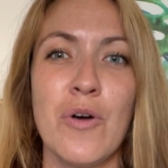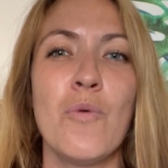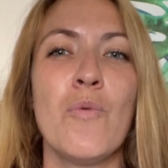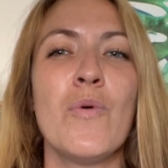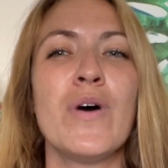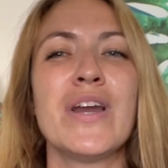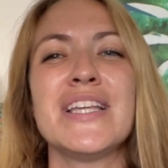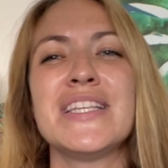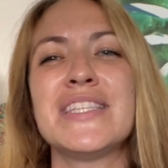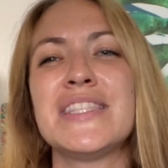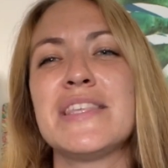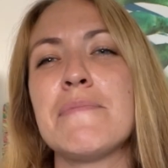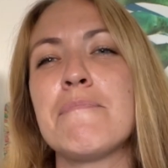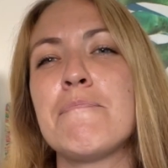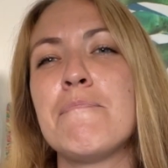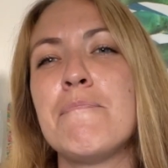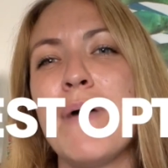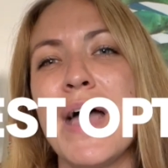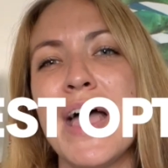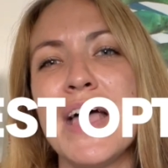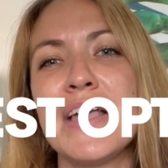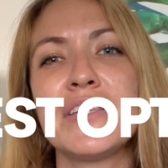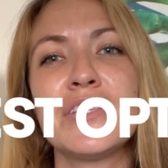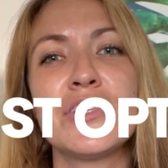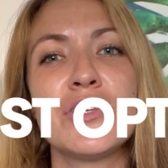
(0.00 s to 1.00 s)
what is the
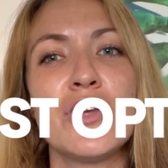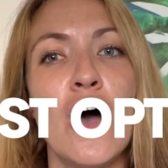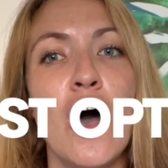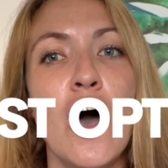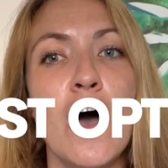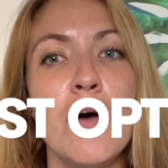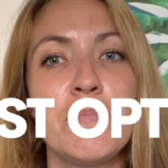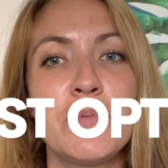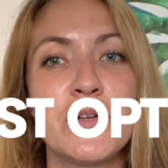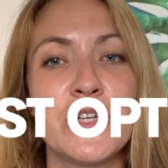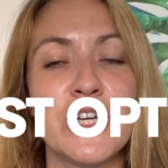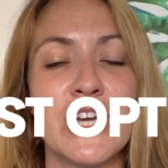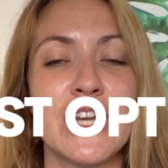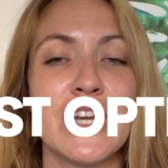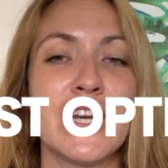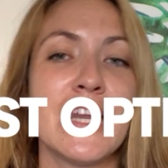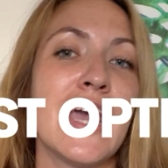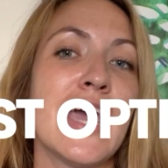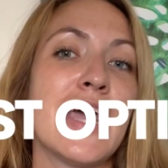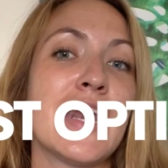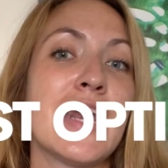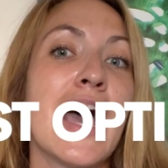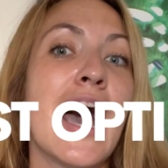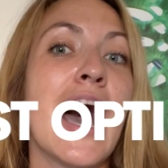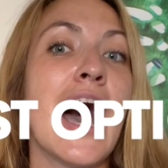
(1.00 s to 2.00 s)
best option
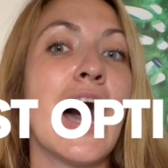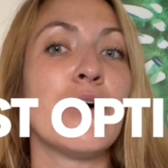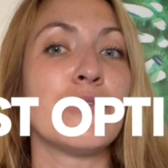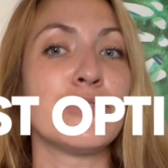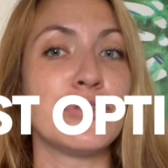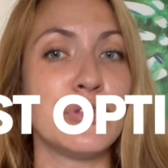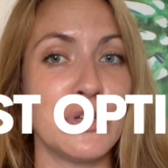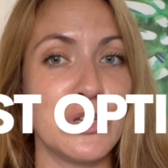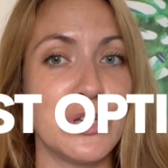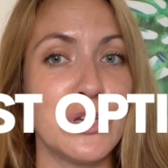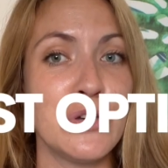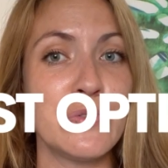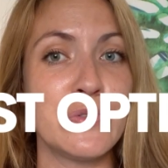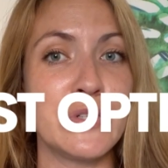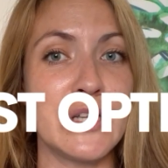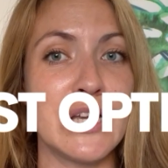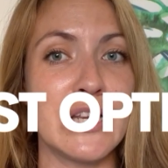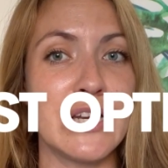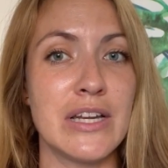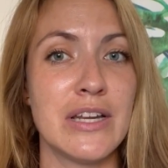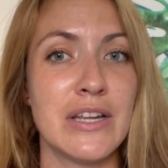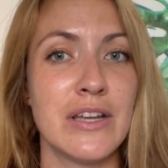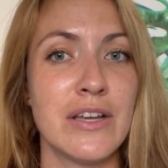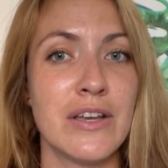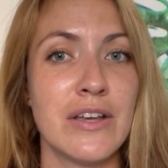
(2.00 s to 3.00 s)
and how to use it,